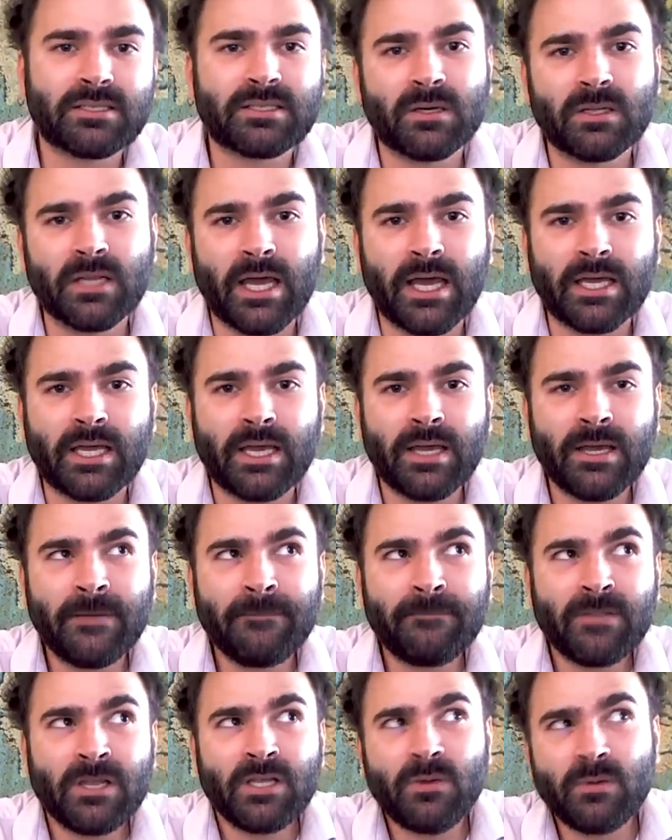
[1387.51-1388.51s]
So like,
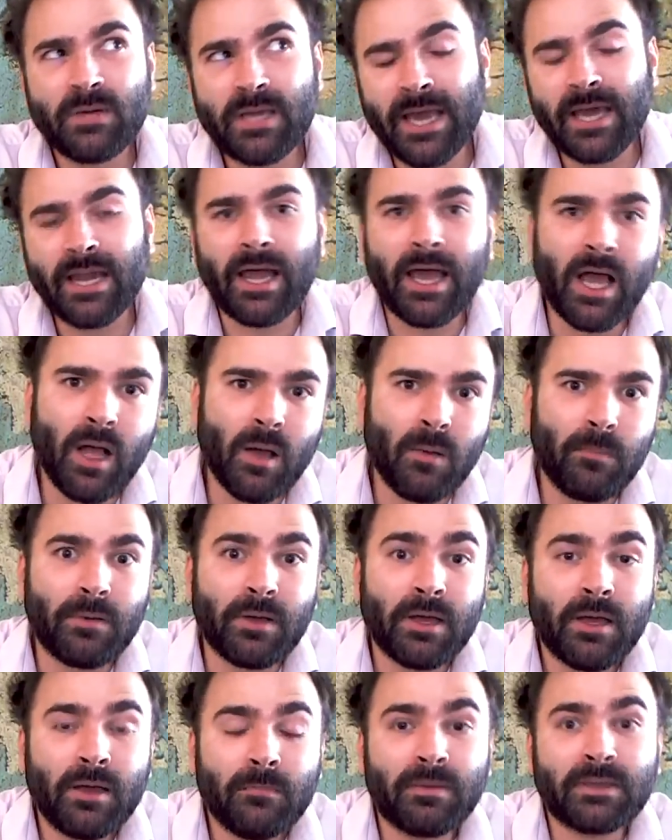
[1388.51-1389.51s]
you can't
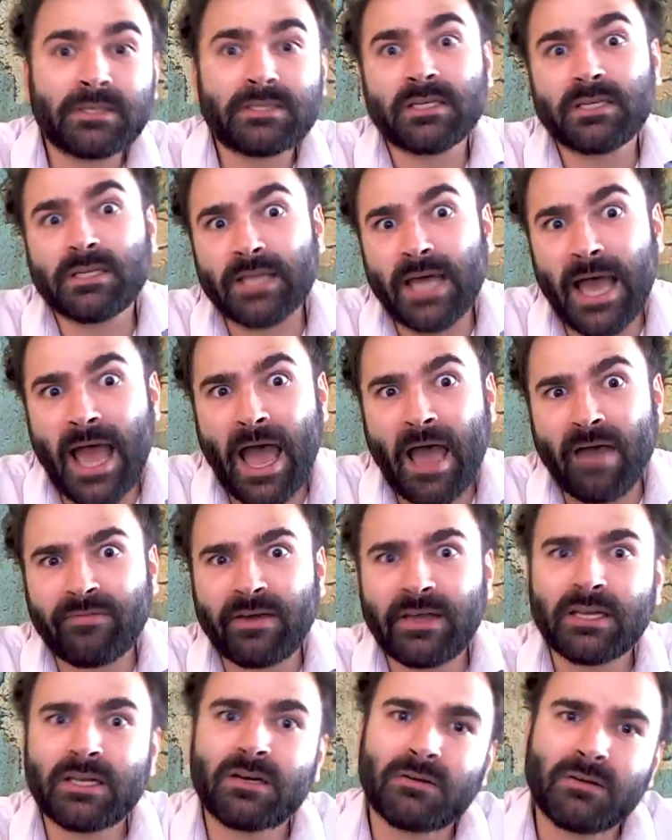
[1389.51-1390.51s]
help but to laugh
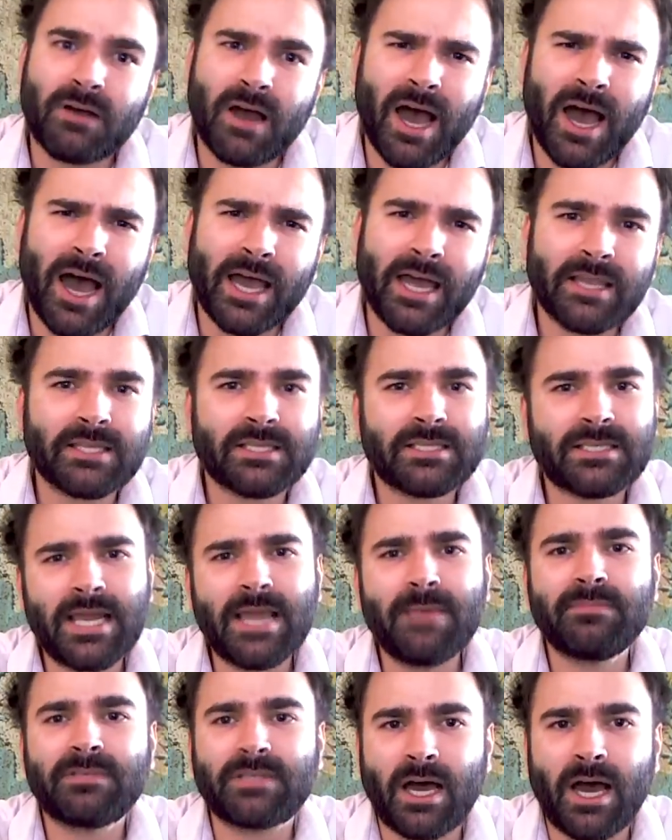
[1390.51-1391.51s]
and cry at the
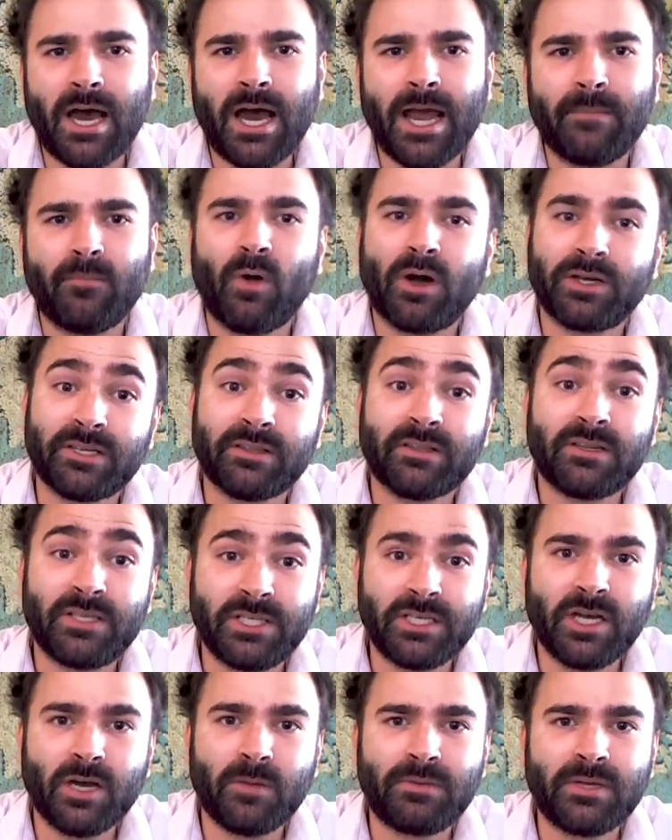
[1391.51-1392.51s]
same time watching the
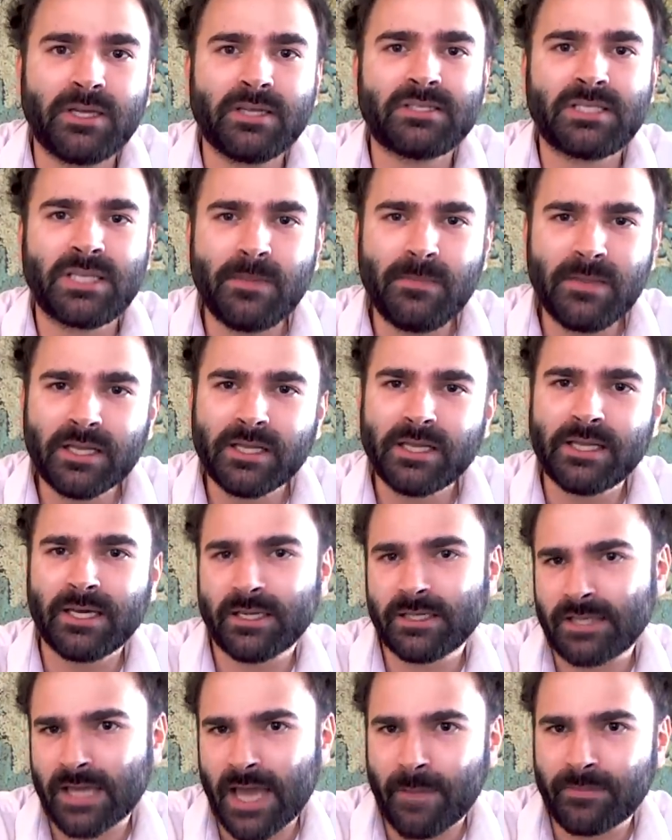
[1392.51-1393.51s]
GOP seemingly
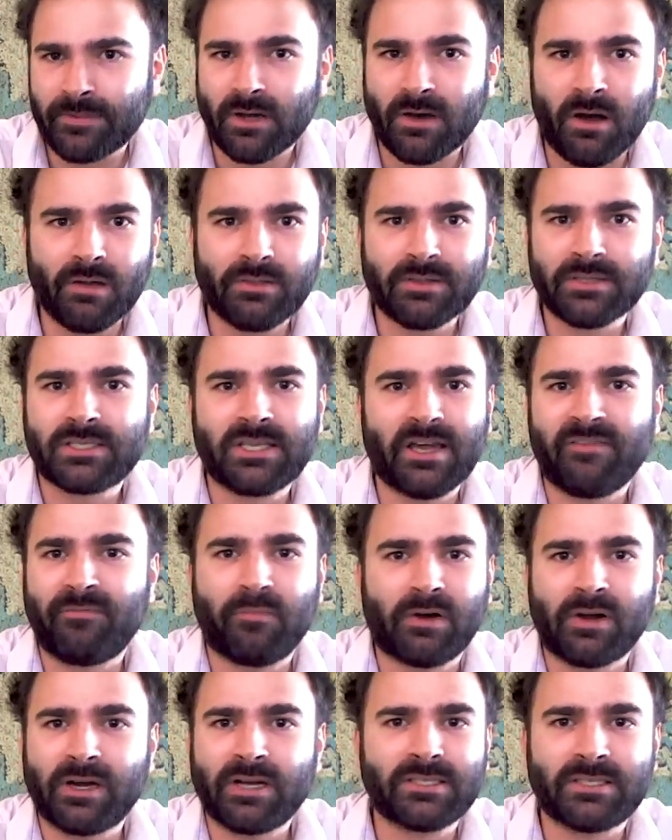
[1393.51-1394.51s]
adapt all the stuff
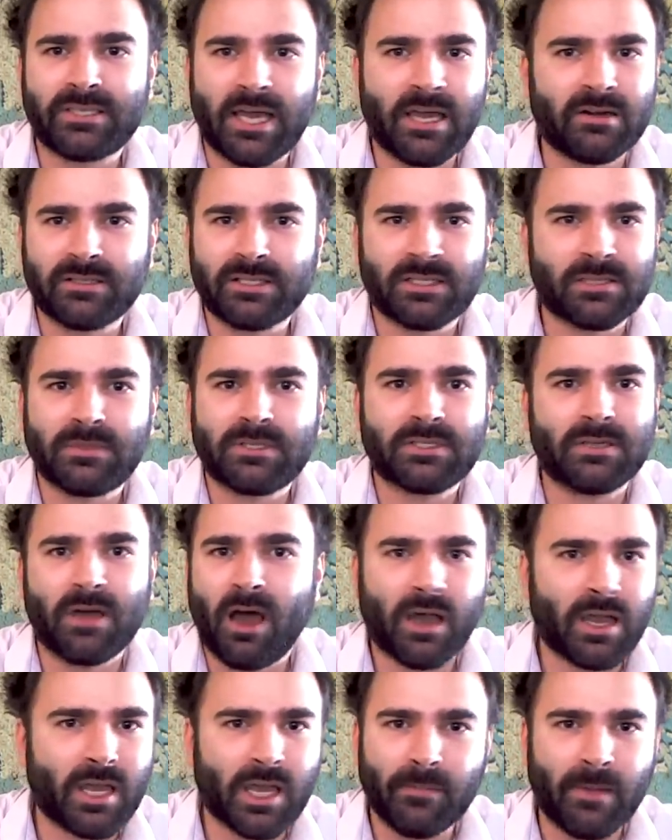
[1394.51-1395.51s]
Bernie Sanders has been
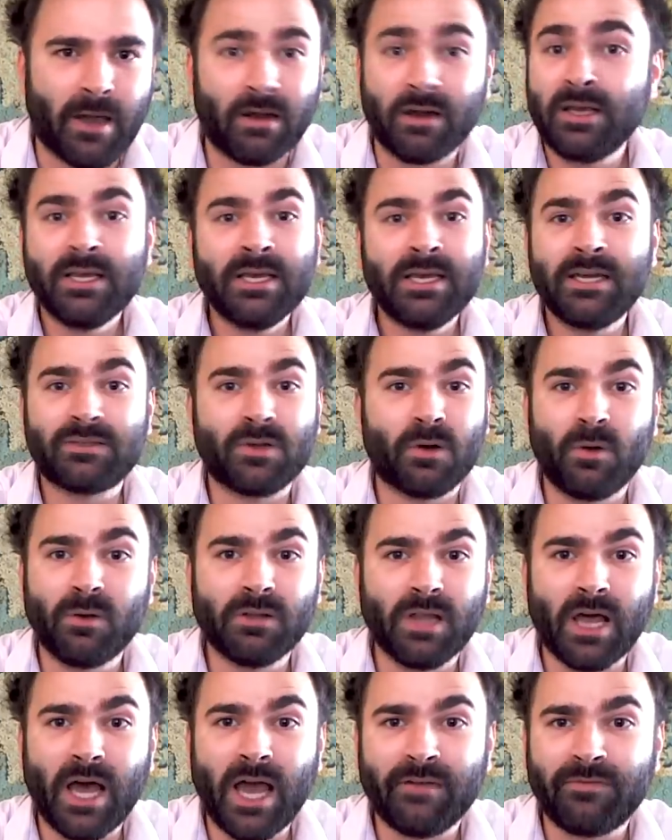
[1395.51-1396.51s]
talking about his
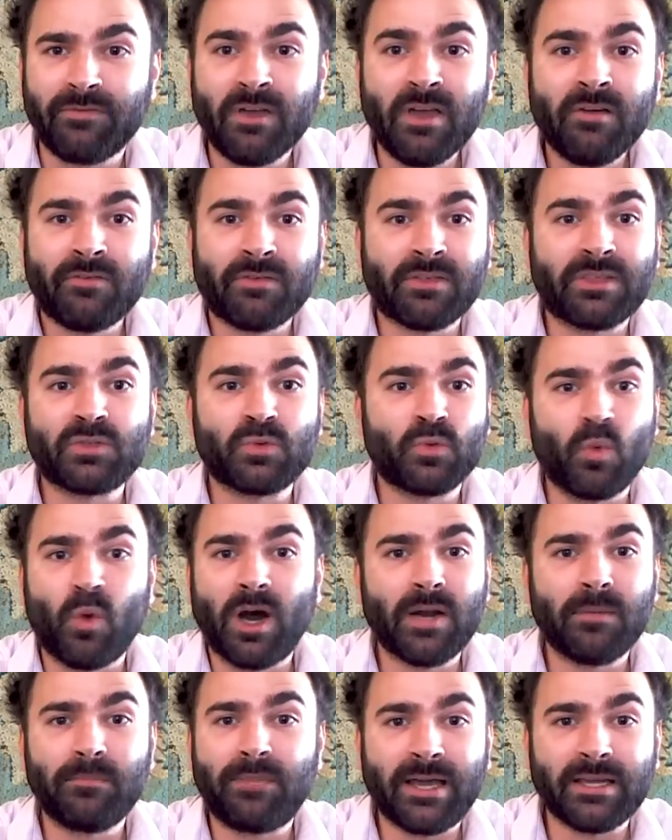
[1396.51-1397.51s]
whole life for this
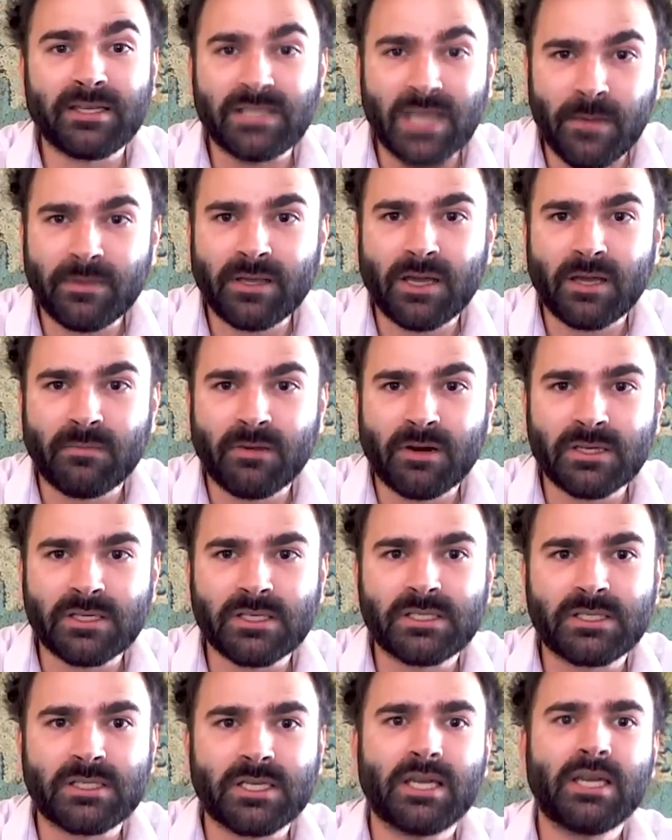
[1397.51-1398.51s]
one pandemic
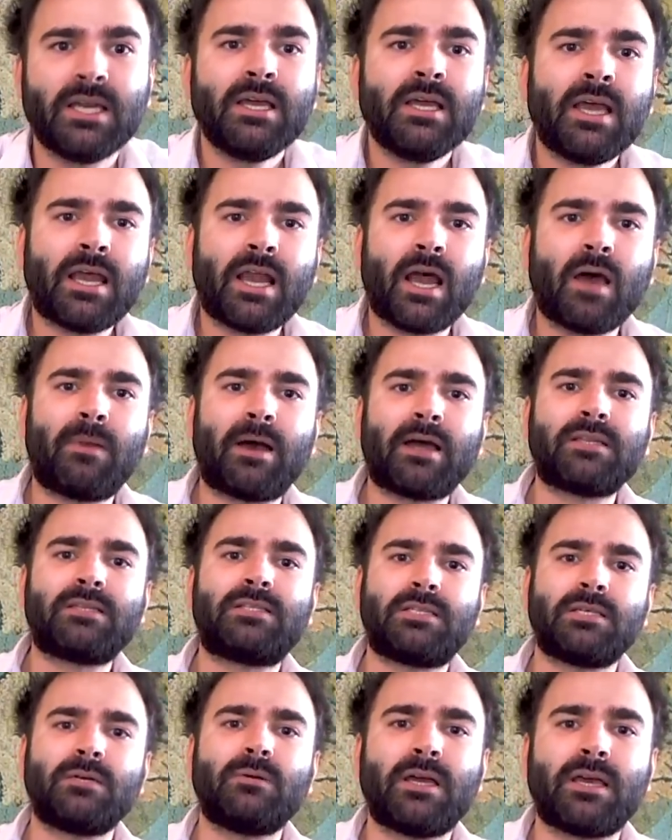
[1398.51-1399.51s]
emergency, and how by
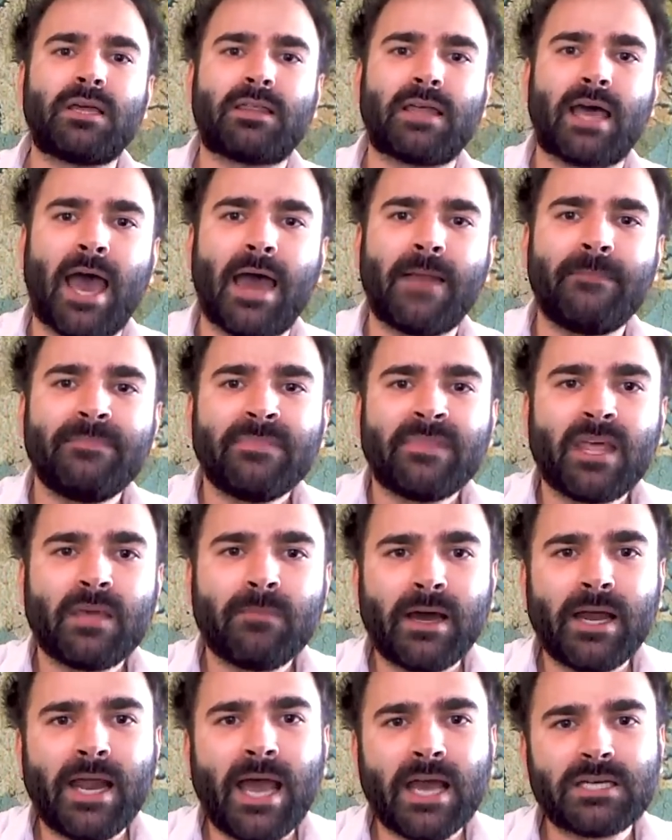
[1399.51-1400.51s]
doing that, they
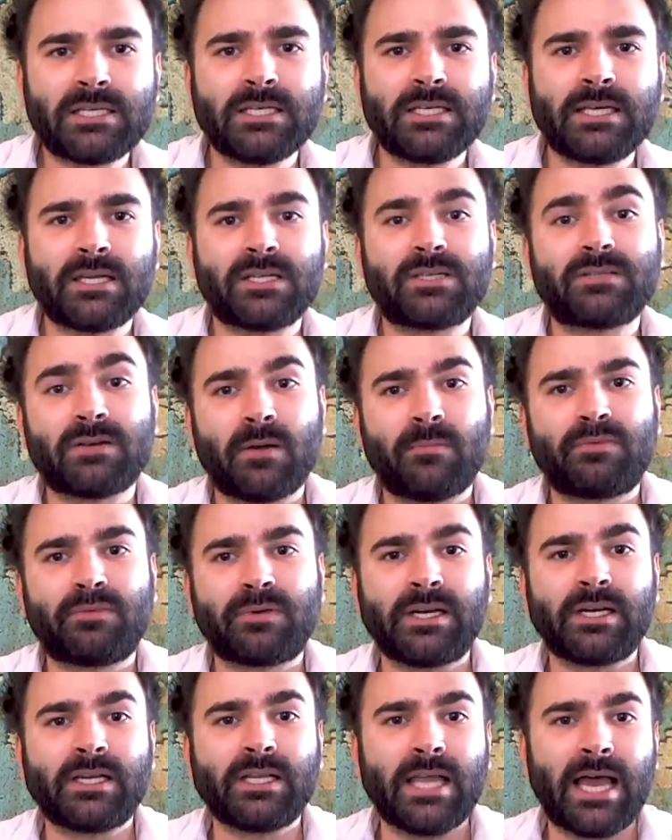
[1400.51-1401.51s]
might actually get Trump
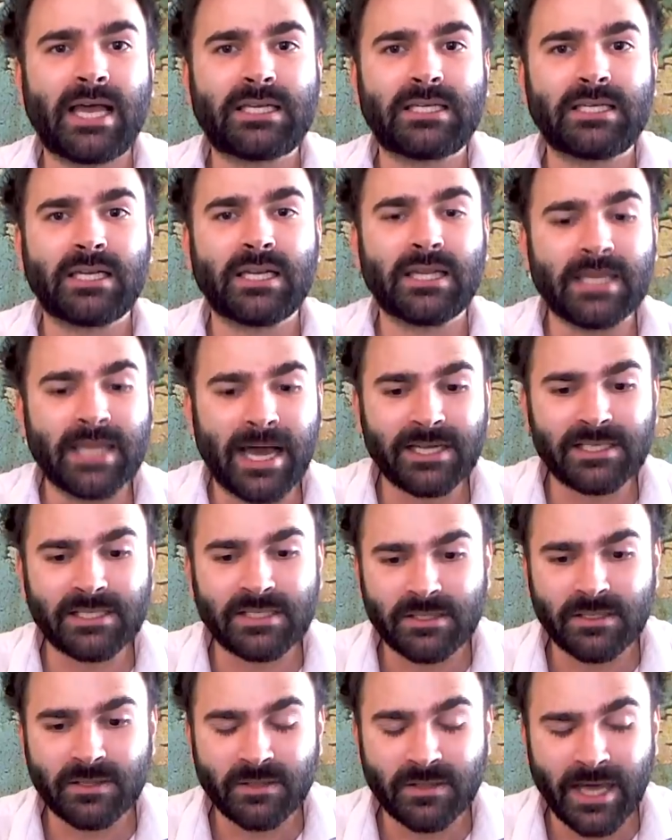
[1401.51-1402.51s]
reelected. And
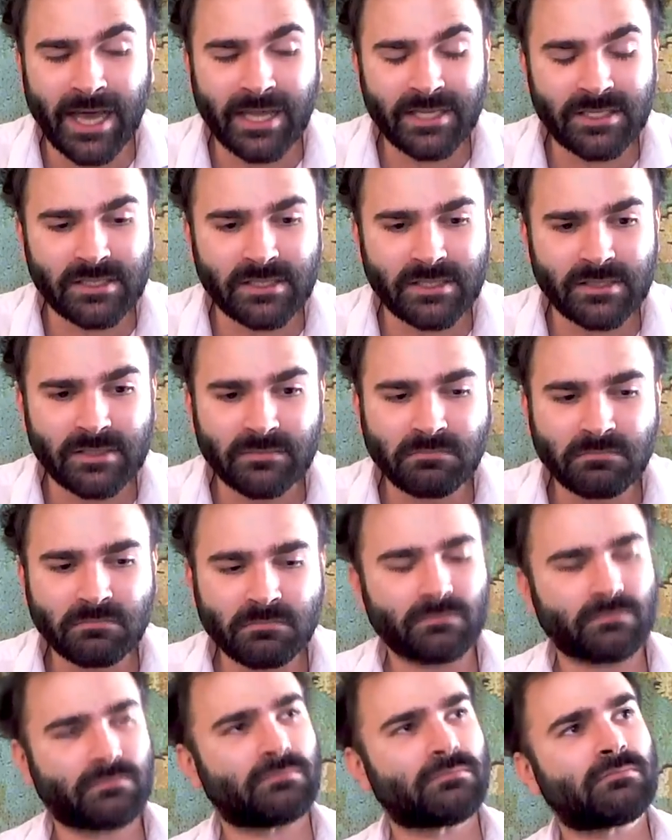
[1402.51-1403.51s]
that's
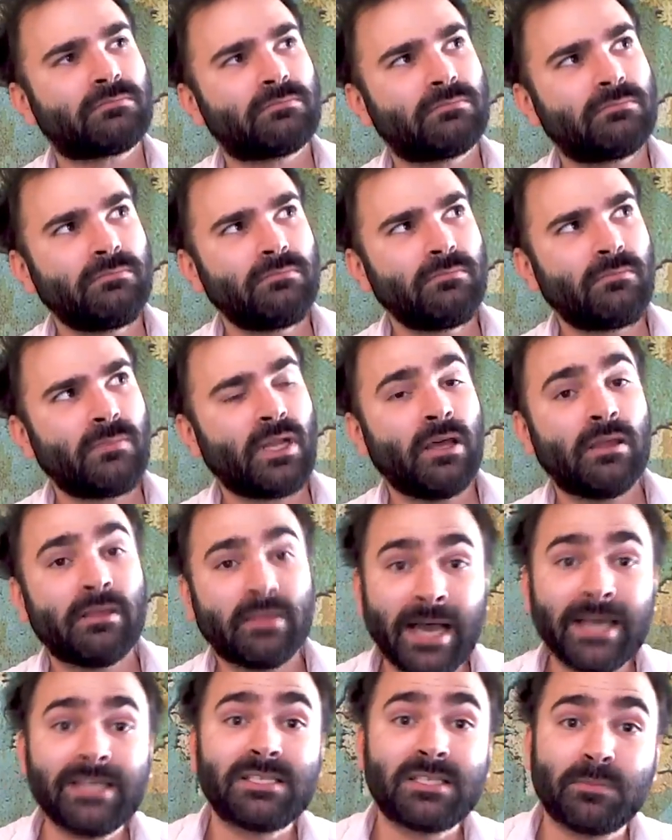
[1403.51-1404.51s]

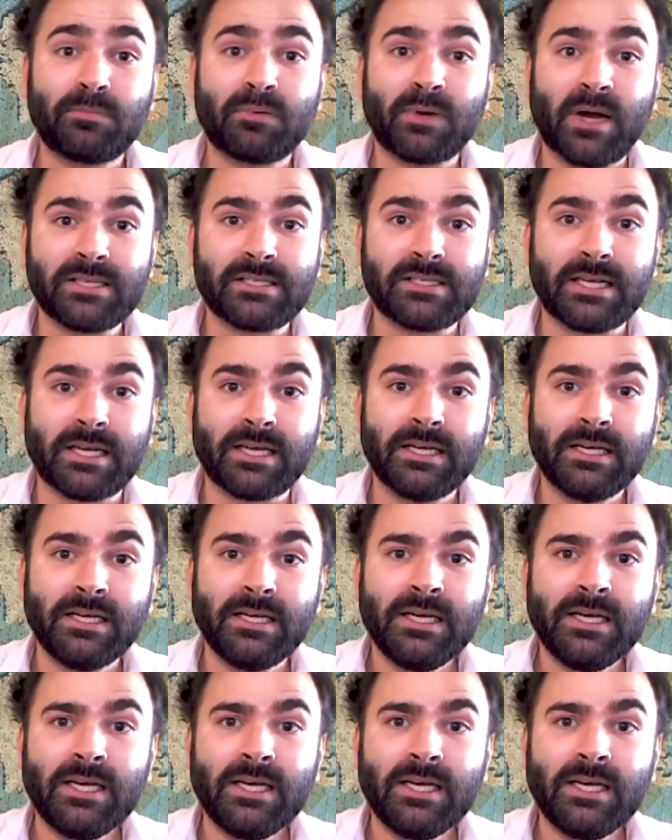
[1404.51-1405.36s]
depressing.